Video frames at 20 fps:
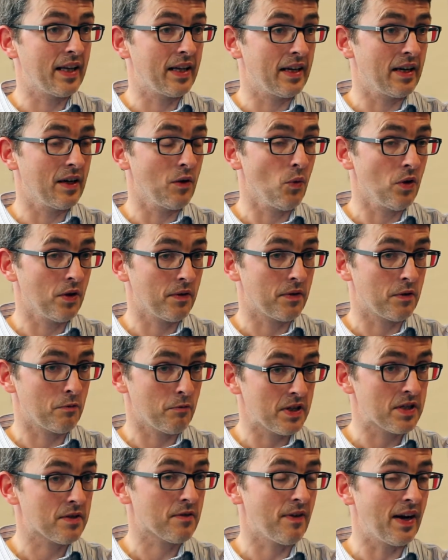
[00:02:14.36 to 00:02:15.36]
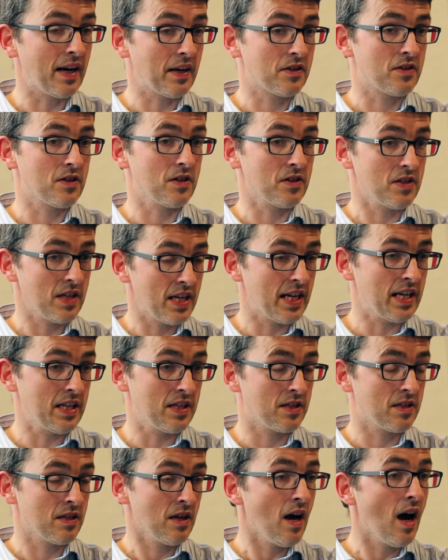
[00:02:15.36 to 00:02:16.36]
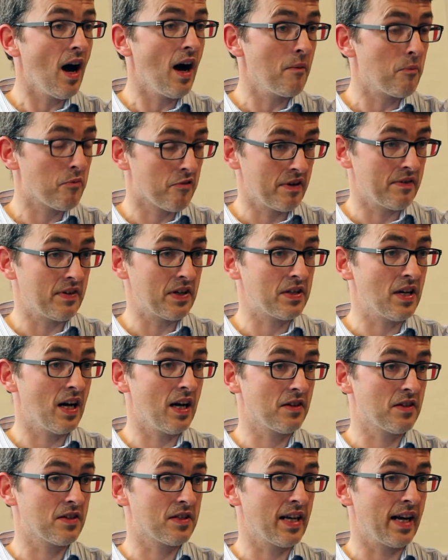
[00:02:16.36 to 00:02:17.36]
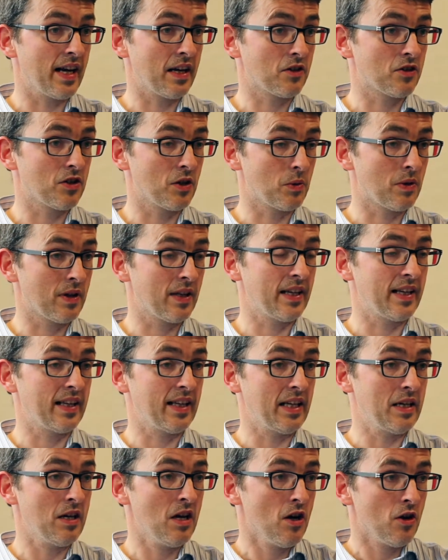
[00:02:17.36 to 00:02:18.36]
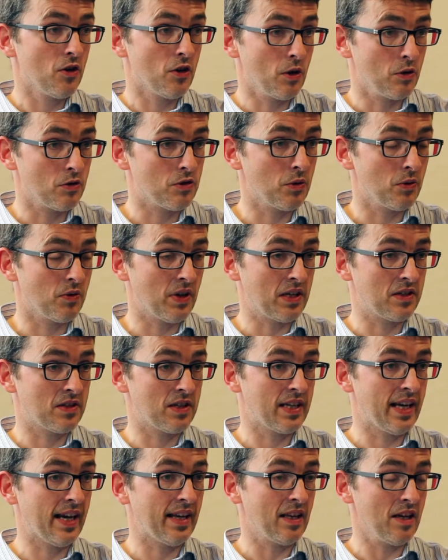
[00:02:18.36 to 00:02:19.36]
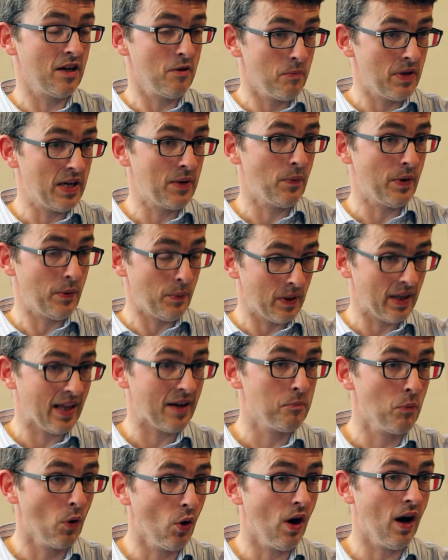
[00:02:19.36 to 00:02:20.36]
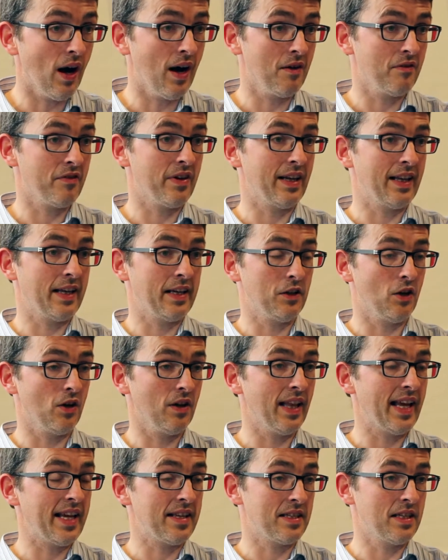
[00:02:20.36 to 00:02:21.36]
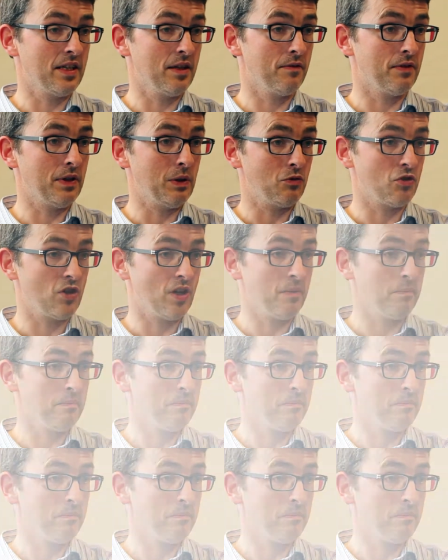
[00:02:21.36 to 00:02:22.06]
one of the risk factors is previous heart attack. So clearly those two things together mean we will have more heart failure, not less, in the future.